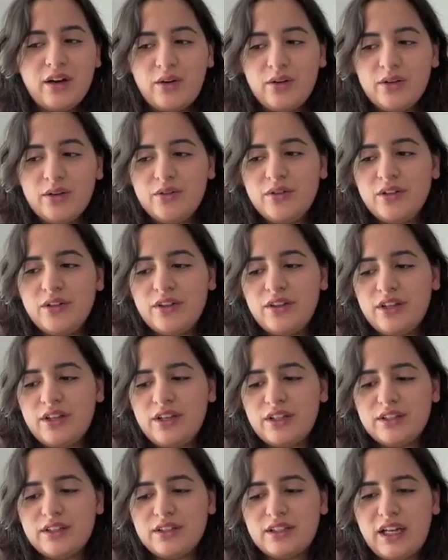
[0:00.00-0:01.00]
all of the
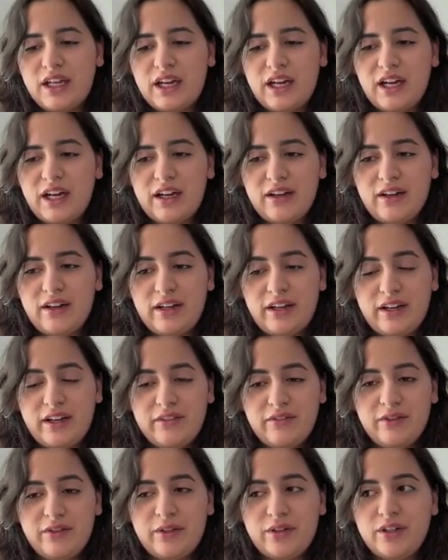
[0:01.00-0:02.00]
things that I
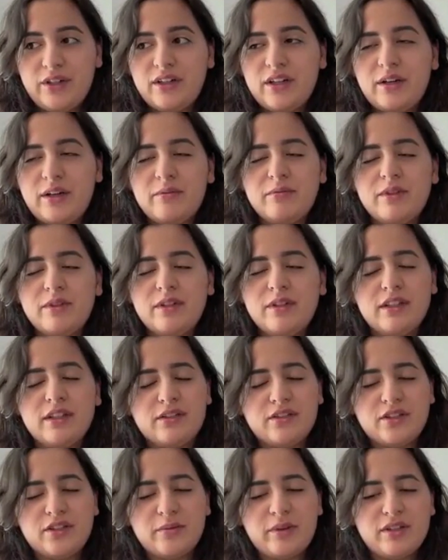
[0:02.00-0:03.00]
have learned, I'm really
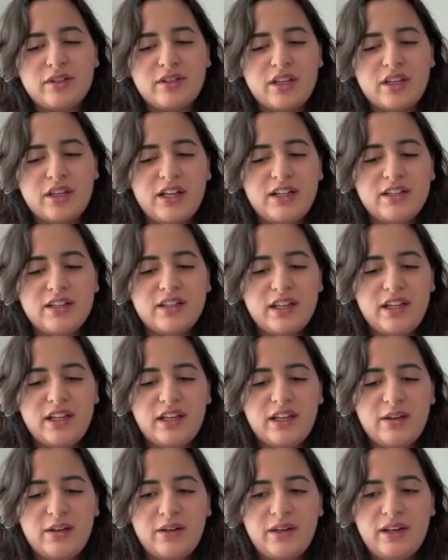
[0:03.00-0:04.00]
interested about science,
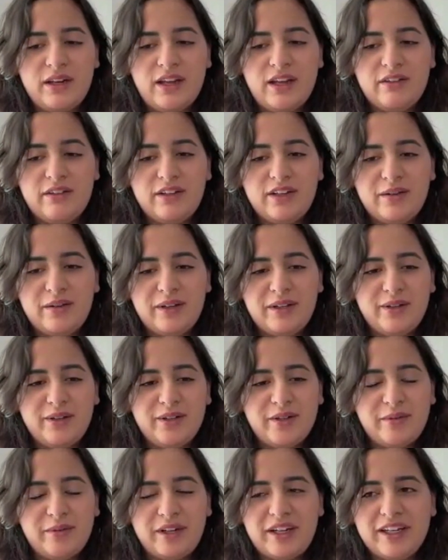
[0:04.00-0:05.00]
and every time I
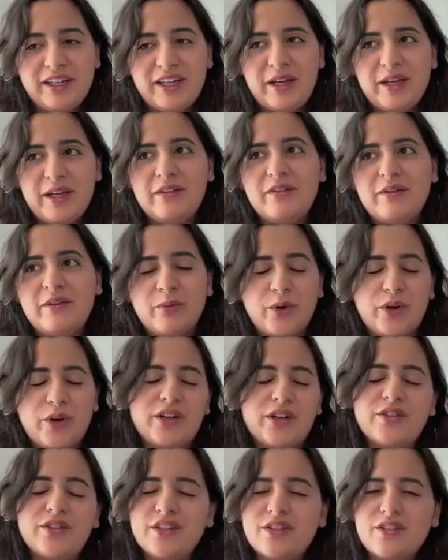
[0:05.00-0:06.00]
learn about it, I get even
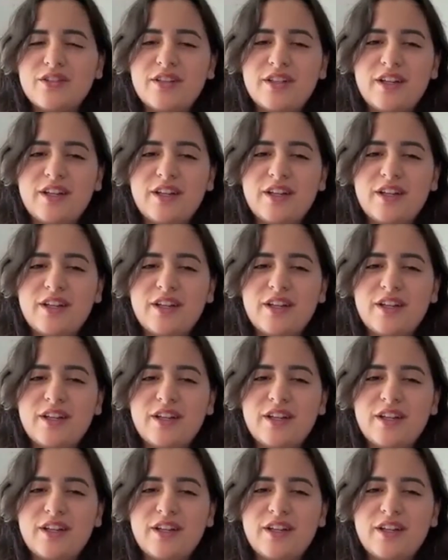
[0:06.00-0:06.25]
more interested